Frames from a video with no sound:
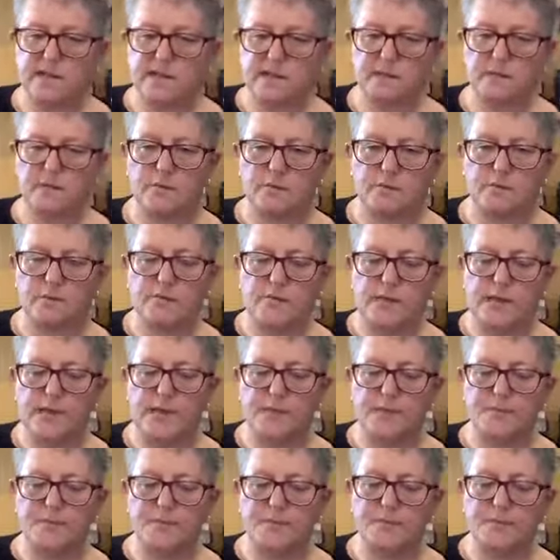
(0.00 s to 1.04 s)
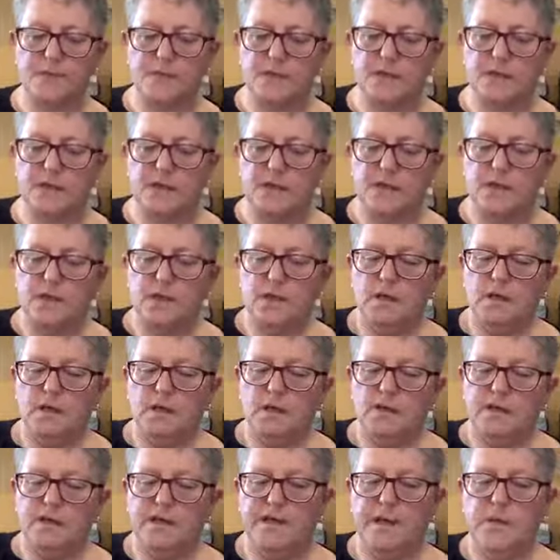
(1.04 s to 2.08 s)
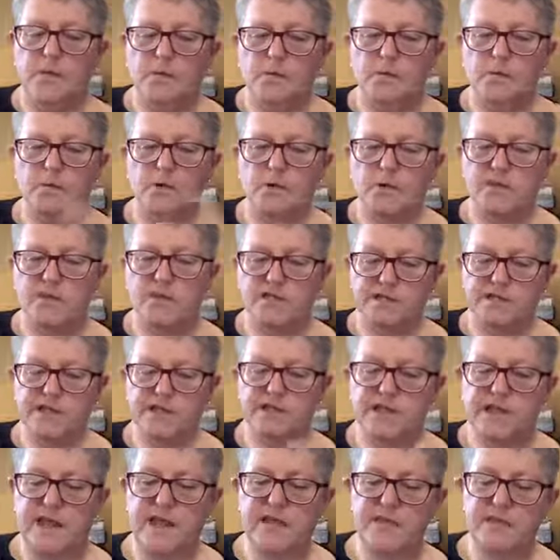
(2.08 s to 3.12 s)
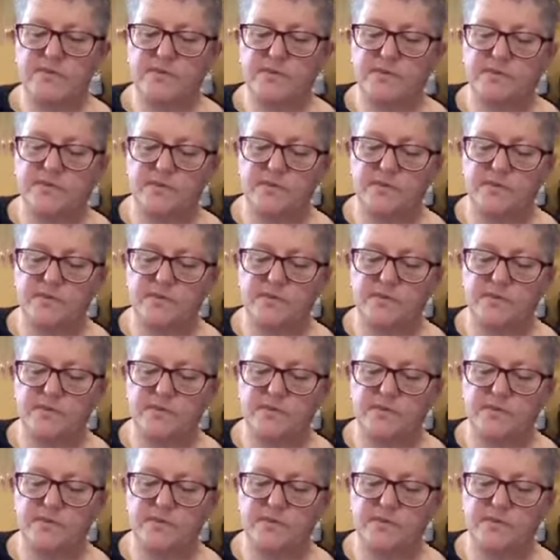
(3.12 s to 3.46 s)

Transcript: the chemical processes have